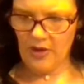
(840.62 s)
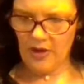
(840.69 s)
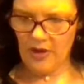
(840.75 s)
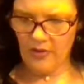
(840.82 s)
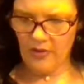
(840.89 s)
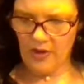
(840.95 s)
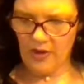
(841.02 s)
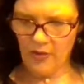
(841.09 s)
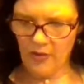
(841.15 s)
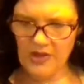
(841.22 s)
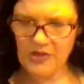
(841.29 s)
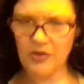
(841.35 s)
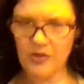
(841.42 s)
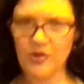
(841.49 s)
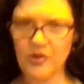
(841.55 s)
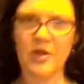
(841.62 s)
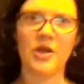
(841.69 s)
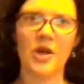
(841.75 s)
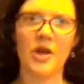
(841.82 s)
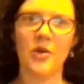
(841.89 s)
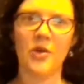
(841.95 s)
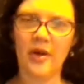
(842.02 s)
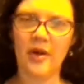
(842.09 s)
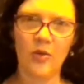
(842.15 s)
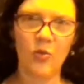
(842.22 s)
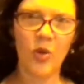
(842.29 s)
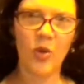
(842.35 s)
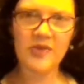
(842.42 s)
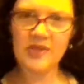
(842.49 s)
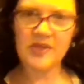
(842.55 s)
erasers could go in
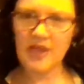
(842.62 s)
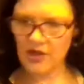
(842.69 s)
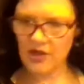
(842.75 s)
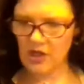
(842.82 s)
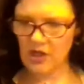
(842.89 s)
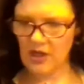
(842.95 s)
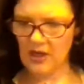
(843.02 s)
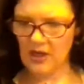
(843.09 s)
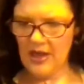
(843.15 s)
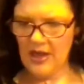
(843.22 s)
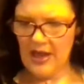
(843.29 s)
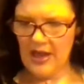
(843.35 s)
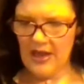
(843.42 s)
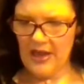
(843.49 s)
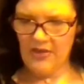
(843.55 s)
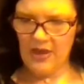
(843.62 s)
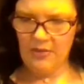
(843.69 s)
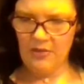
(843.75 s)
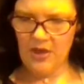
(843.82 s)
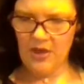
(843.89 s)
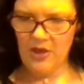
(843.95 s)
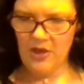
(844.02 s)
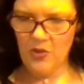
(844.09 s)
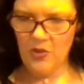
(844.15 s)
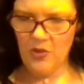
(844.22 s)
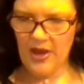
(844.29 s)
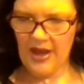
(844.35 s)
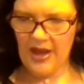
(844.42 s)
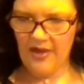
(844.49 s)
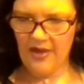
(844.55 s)
one section. And then maybe you
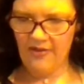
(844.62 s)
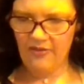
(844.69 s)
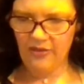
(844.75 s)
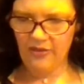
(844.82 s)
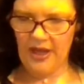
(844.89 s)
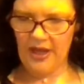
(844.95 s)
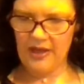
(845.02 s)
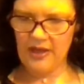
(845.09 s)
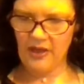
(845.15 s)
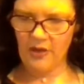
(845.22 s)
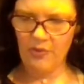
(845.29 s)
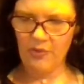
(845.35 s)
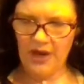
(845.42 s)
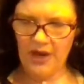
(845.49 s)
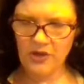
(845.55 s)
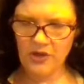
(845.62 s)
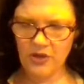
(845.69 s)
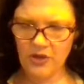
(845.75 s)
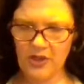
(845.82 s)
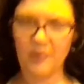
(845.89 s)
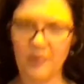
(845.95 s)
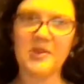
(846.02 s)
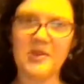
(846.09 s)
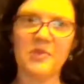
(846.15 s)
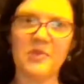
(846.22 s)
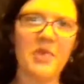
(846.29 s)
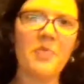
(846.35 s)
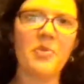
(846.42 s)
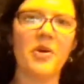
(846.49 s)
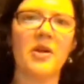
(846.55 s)
have like, binder clips and
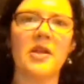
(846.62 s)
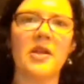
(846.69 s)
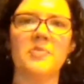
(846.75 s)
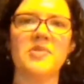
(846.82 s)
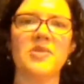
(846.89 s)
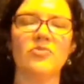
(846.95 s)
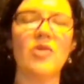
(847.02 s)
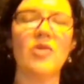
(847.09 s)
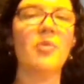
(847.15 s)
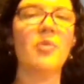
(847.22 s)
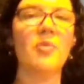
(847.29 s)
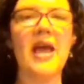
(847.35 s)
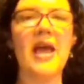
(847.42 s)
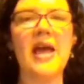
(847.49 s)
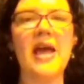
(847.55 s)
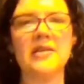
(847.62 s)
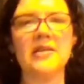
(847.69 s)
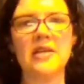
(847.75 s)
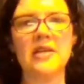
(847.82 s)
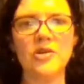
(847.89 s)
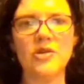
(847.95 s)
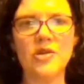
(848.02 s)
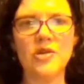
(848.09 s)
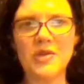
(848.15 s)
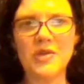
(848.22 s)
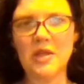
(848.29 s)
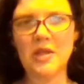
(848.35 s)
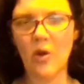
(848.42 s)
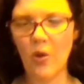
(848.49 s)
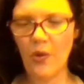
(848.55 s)
paper clips and rubber bands, things you use
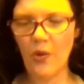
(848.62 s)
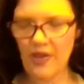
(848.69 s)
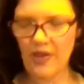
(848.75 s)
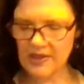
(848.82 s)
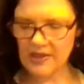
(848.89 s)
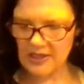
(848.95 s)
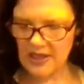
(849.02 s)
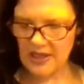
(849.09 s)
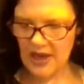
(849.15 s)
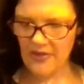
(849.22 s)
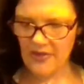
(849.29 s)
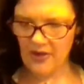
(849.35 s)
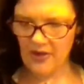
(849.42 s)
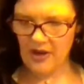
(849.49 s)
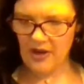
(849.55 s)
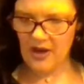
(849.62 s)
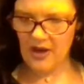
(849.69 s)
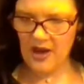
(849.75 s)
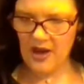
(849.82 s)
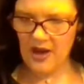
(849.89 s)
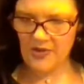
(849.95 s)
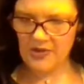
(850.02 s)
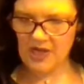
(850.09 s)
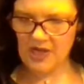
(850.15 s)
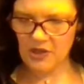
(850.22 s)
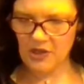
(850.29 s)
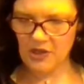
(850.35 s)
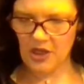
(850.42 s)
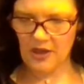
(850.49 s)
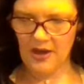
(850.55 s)
to hold things together in another
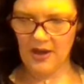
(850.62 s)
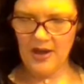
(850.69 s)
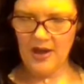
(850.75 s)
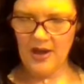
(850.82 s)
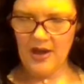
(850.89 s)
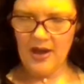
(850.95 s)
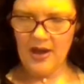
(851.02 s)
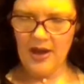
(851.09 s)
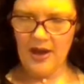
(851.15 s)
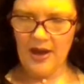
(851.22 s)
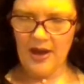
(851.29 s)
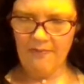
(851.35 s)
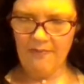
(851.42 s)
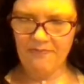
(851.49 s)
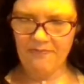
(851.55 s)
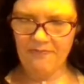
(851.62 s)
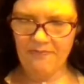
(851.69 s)
section. Um,